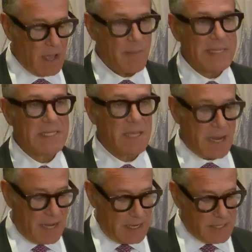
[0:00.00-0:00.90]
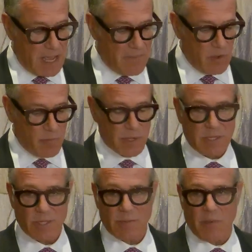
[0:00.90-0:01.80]
I'm excited to have you
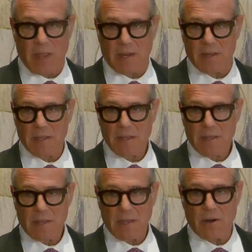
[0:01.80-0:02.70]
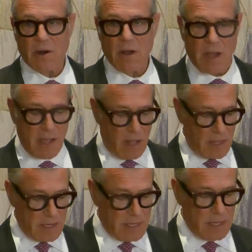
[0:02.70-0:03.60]
participate in our high
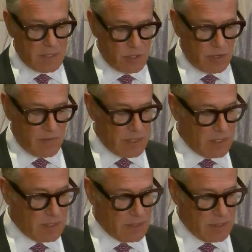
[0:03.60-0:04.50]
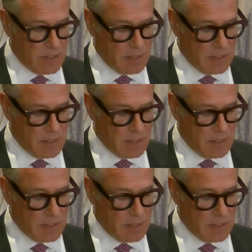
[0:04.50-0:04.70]
holiday services.